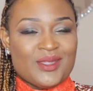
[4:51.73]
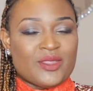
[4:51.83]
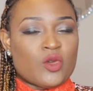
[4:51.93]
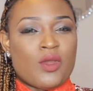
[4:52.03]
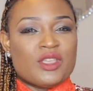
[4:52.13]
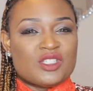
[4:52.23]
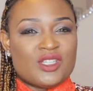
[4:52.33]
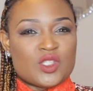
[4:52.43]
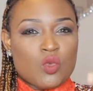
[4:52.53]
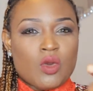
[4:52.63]
The question
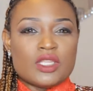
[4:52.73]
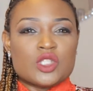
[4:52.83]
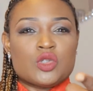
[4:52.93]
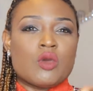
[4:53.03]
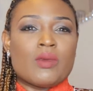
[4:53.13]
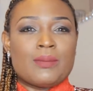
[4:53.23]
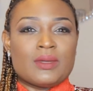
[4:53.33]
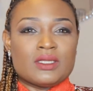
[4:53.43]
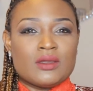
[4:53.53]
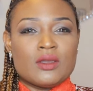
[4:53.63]
is, what is your
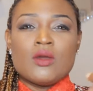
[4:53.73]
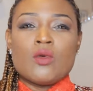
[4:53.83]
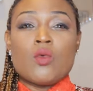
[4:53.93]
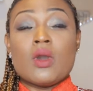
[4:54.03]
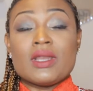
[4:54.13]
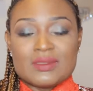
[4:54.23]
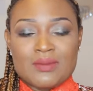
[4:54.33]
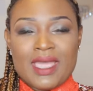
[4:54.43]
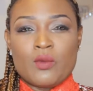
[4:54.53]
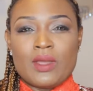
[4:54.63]
weapon? What is
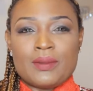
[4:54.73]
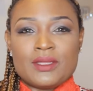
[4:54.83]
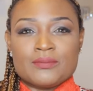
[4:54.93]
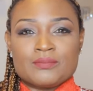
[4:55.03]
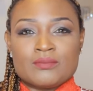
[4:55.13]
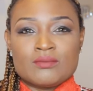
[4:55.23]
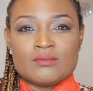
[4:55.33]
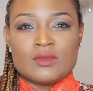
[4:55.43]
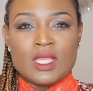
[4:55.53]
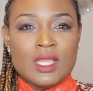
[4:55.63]
my weapon?
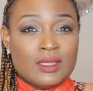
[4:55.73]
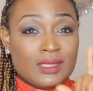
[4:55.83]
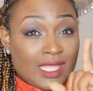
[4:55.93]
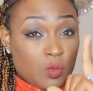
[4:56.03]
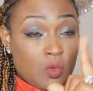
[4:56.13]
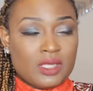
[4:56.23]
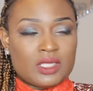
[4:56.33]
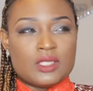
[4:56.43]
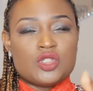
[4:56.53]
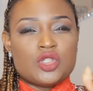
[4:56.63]
That's one.
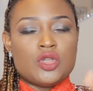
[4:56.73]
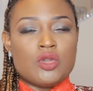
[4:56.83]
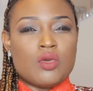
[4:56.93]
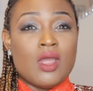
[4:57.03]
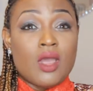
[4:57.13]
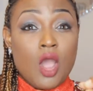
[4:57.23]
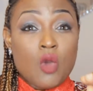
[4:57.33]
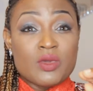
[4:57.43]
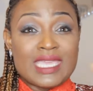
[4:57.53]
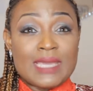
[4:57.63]
Two, are
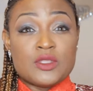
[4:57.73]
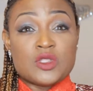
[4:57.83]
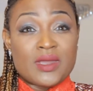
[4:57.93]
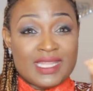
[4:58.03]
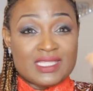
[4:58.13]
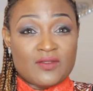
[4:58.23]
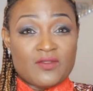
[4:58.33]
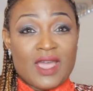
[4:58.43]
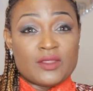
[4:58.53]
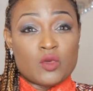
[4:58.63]
we able to
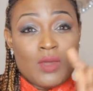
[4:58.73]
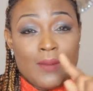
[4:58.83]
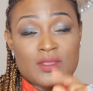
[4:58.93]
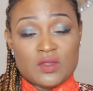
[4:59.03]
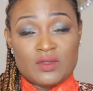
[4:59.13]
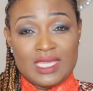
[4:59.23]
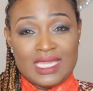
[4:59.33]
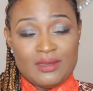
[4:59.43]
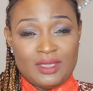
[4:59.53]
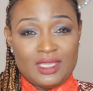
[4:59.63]
identify the weapons of the
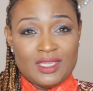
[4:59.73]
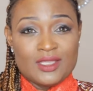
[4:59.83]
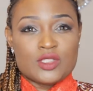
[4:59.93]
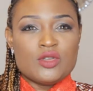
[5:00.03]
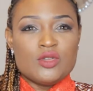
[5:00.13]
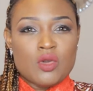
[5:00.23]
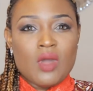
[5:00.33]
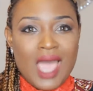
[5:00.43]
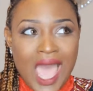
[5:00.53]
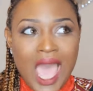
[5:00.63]
enemy? To know
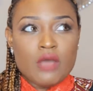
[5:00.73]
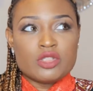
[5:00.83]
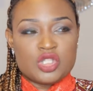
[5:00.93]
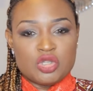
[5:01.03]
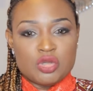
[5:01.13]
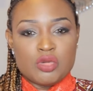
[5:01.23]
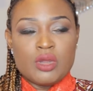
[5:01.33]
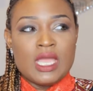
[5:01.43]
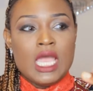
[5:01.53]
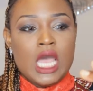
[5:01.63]
how
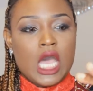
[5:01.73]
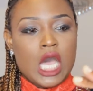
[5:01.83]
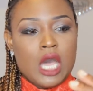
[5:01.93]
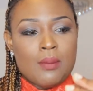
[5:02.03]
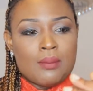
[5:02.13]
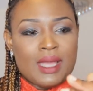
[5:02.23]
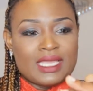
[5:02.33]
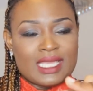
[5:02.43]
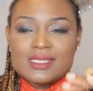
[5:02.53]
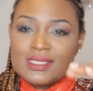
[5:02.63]
to,
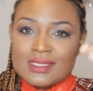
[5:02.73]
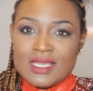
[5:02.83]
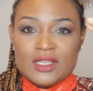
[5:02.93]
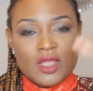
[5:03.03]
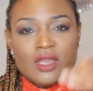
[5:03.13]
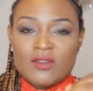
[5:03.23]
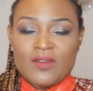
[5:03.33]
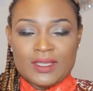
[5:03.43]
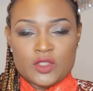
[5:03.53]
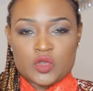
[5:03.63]

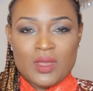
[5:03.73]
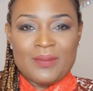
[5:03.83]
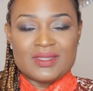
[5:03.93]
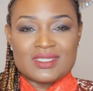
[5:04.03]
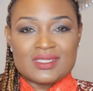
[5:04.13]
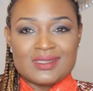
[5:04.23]
nullify those weapons?